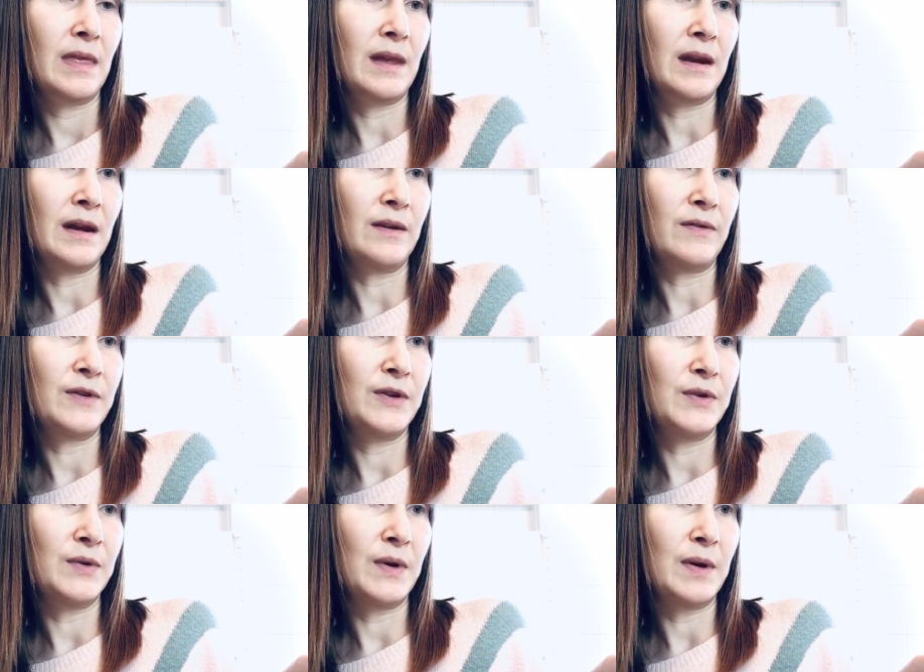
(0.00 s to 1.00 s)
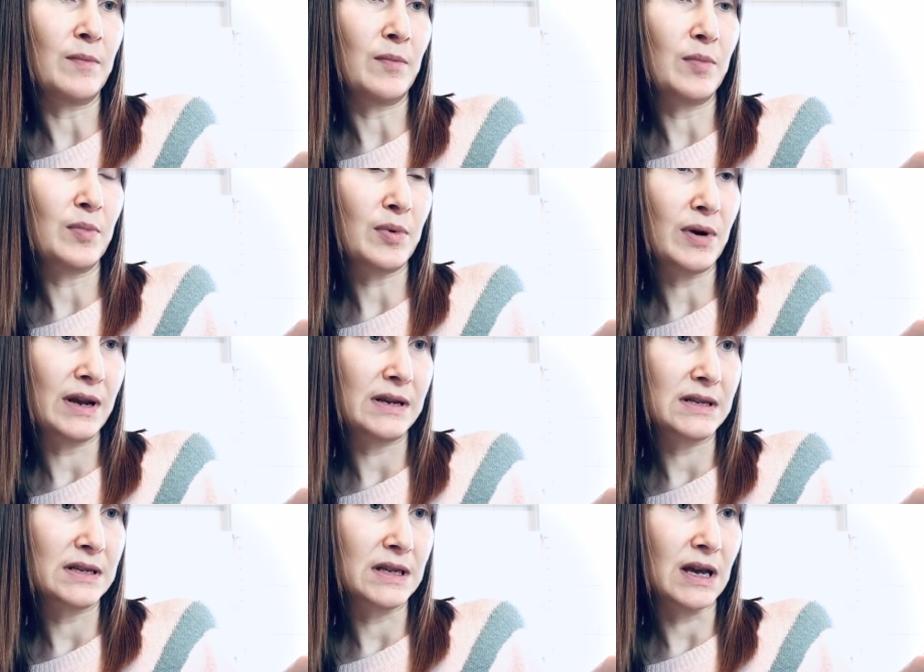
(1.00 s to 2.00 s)
and if you
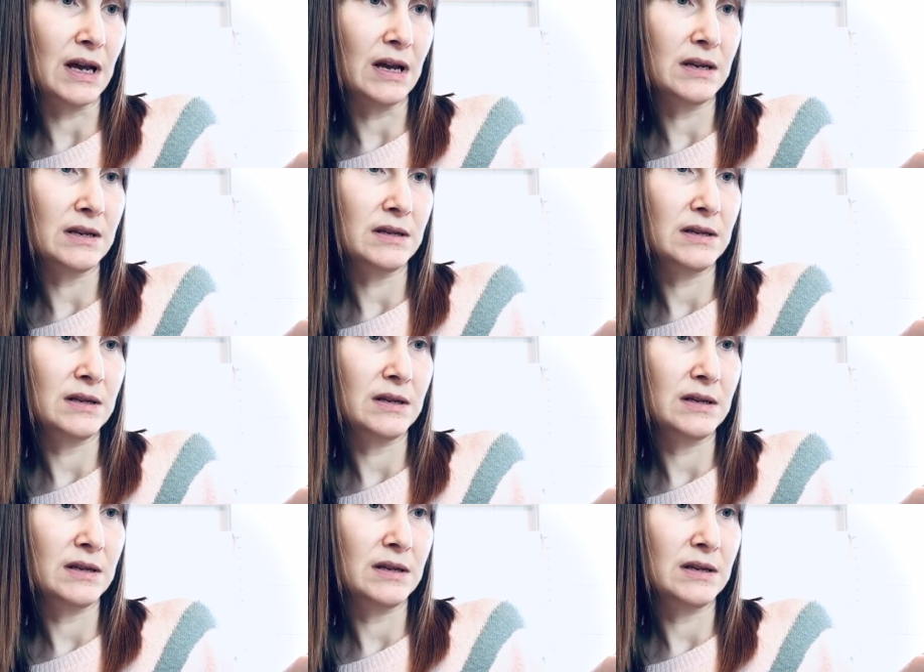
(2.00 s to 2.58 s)
embrace that